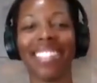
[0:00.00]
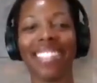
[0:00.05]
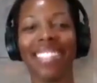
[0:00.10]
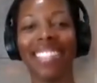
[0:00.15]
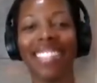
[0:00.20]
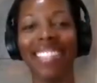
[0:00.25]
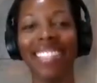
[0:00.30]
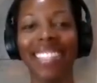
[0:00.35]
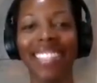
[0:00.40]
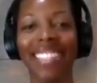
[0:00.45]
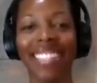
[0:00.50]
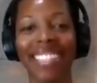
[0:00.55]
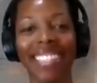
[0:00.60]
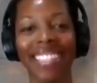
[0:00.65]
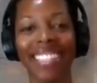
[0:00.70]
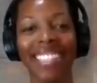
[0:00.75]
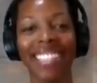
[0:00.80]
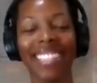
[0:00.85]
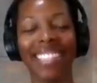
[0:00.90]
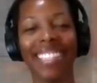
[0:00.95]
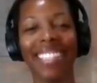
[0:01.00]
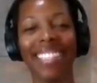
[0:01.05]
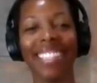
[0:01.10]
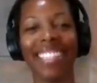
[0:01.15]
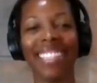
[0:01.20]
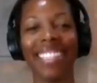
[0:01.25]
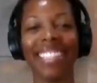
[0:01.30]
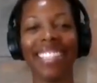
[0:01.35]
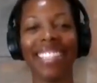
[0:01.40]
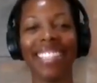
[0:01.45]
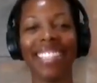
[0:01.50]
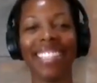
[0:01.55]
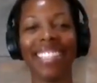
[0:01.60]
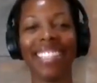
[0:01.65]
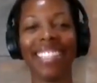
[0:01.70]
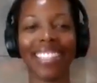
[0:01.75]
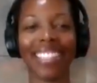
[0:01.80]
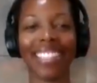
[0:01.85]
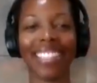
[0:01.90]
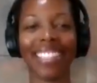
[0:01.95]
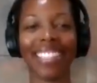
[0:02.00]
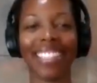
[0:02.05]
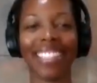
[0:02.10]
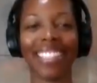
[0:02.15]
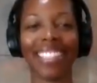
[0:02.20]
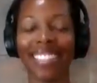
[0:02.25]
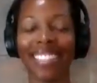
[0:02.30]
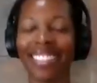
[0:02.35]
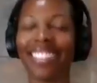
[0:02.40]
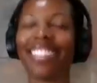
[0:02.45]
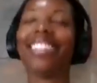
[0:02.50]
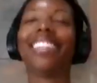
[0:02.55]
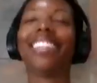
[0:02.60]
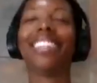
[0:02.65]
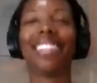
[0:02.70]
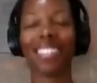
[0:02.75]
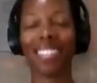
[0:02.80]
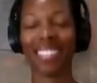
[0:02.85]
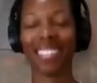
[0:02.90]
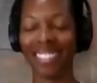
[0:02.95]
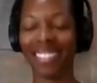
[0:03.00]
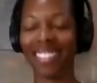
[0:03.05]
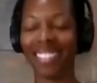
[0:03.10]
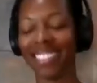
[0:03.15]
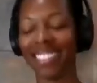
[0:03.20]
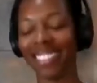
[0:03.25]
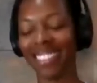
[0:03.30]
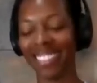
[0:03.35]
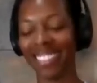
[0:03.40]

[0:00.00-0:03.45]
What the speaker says: (not speaking)